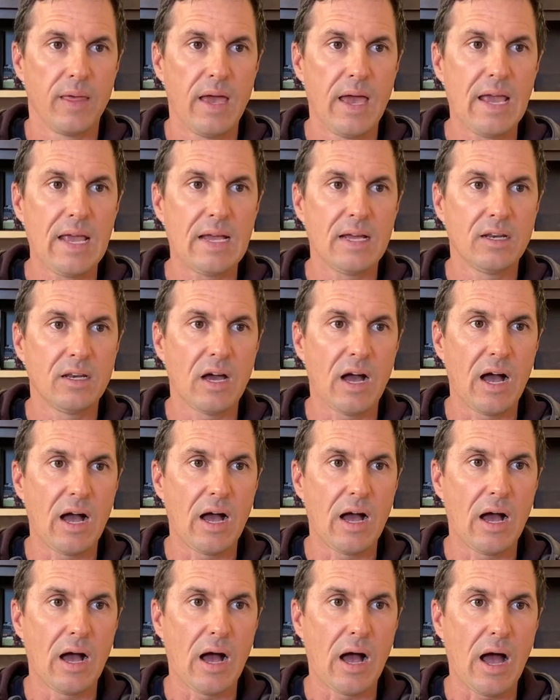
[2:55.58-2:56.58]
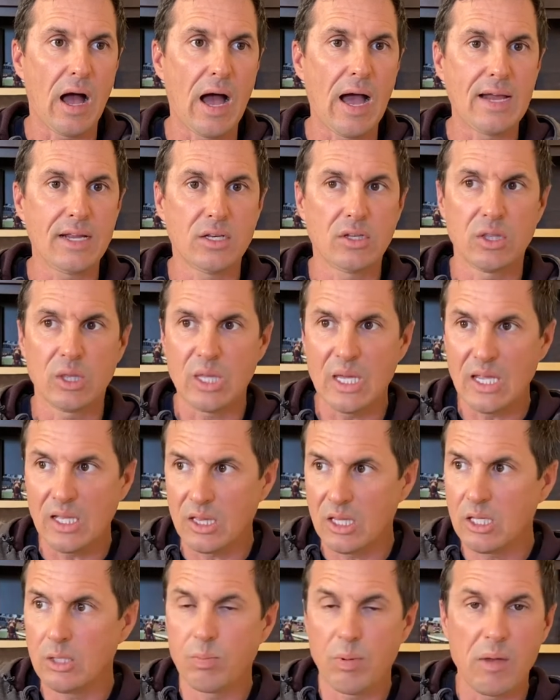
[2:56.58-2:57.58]
And I
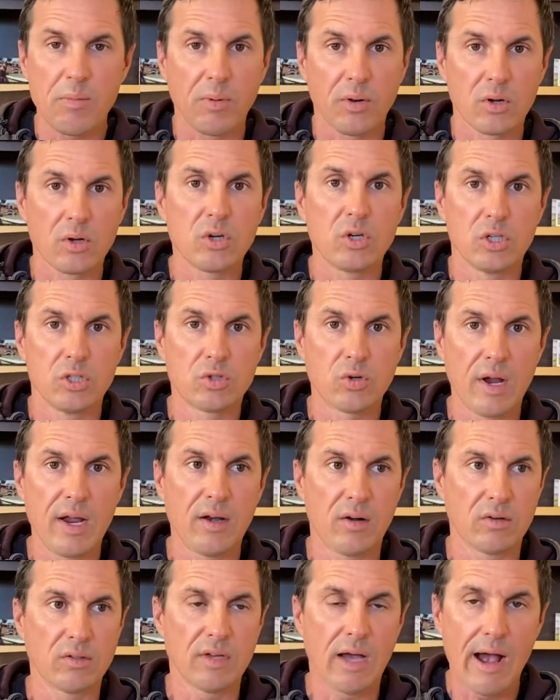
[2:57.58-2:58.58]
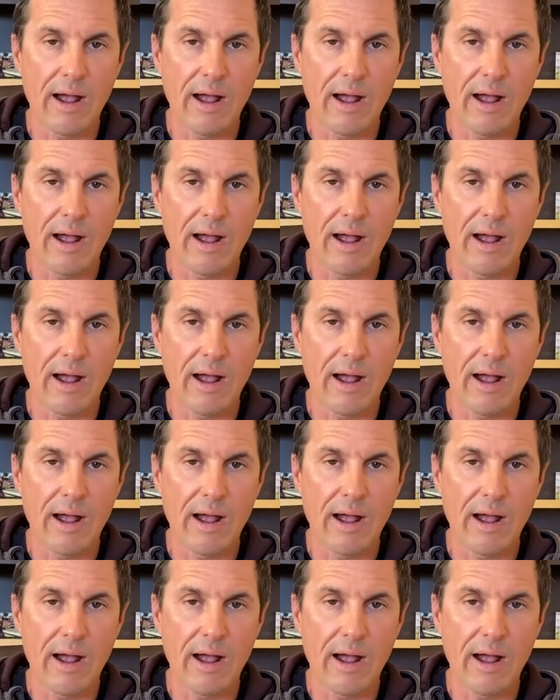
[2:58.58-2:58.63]
think these people are good trainers.